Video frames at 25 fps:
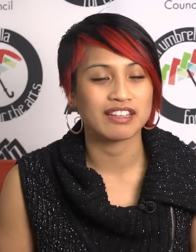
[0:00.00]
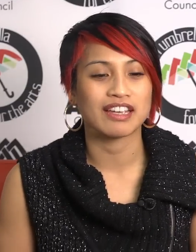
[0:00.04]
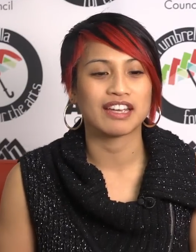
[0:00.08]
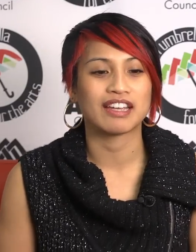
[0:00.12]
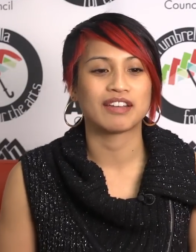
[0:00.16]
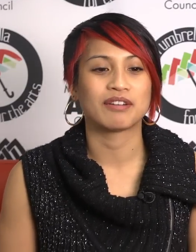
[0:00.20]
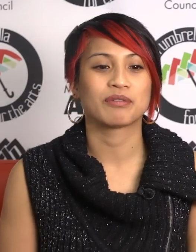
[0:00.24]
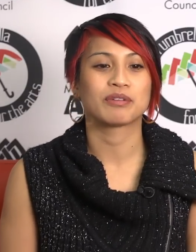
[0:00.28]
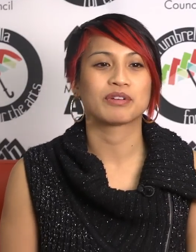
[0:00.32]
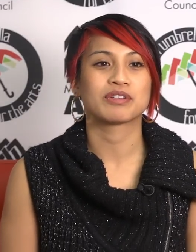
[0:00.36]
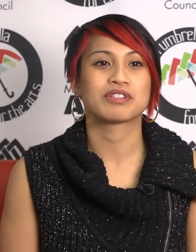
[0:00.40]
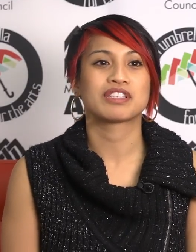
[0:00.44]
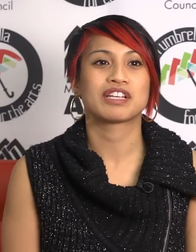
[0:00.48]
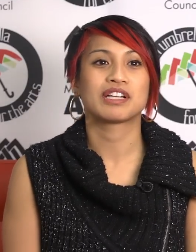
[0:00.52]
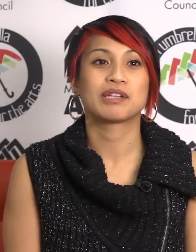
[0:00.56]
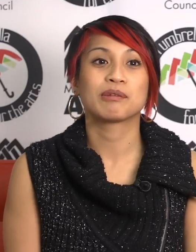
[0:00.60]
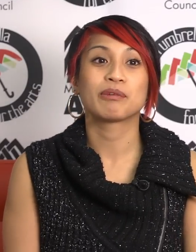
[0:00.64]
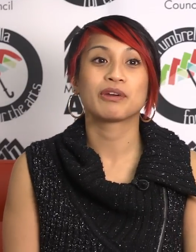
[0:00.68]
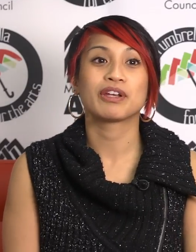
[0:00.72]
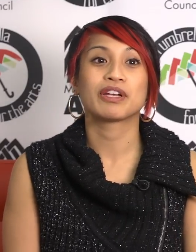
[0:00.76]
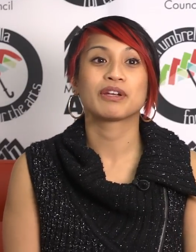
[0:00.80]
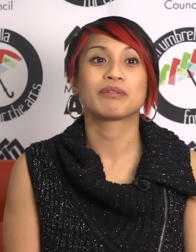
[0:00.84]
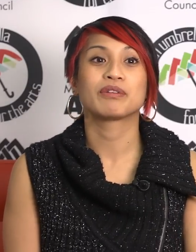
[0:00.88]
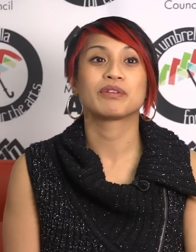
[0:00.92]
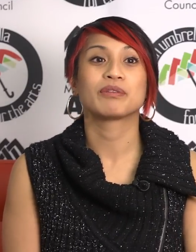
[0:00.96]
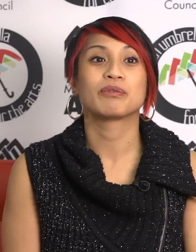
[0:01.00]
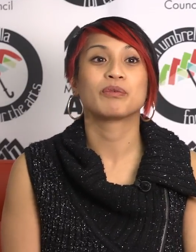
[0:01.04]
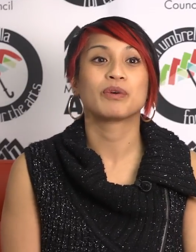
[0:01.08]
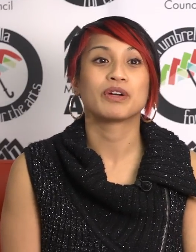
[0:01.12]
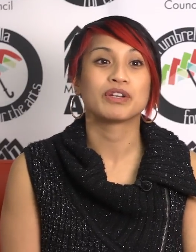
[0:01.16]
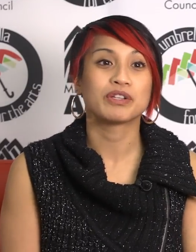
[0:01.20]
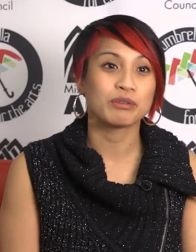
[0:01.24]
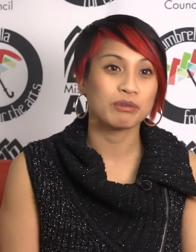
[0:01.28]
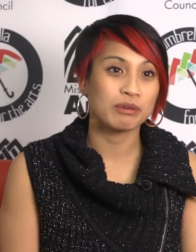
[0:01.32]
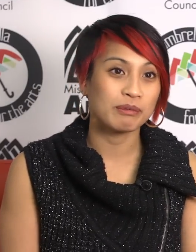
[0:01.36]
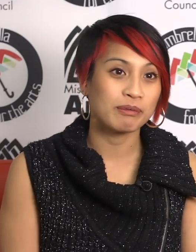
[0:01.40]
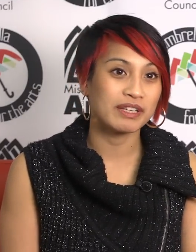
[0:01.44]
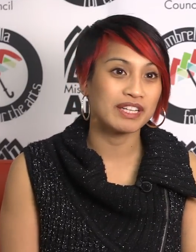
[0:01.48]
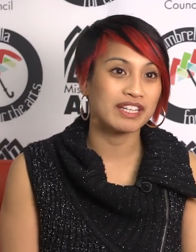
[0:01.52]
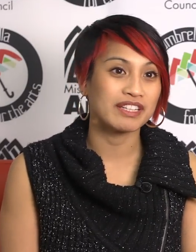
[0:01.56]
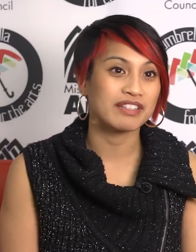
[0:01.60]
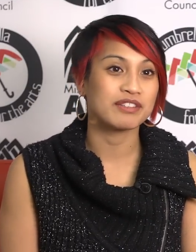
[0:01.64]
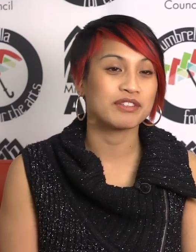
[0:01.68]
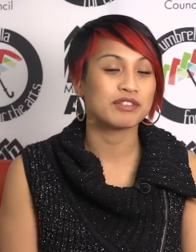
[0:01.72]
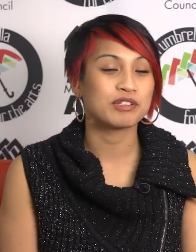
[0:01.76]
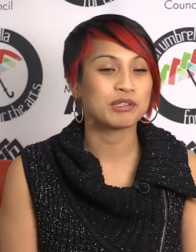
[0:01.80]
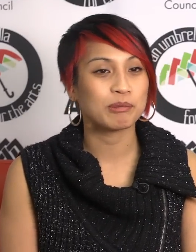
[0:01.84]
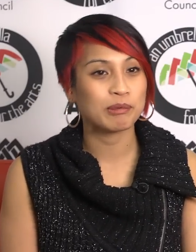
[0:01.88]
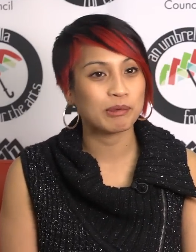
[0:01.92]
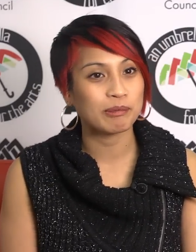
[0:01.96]
And we're celebrating with Wonder Woman and
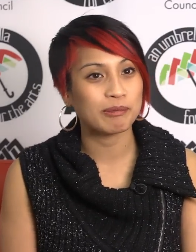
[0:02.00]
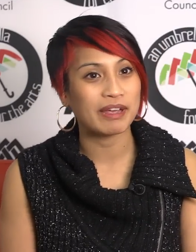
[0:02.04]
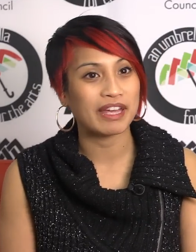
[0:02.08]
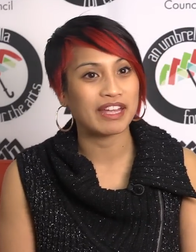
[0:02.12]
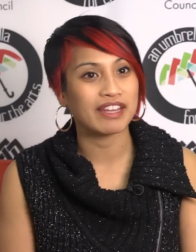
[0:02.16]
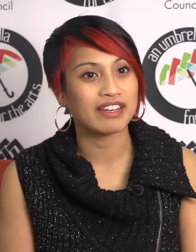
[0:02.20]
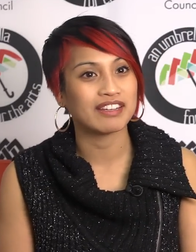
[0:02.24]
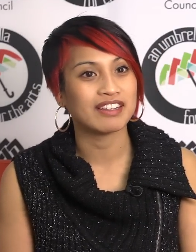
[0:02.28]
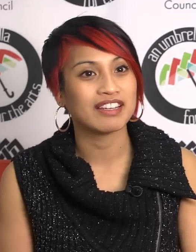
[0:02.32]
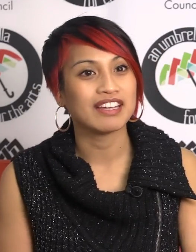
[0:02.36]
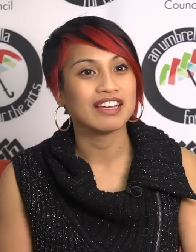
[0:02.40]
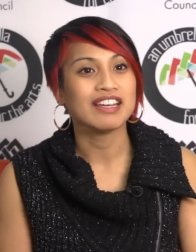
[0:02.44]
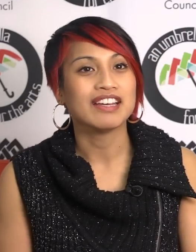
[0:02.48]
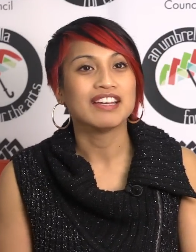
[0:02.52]
Superman.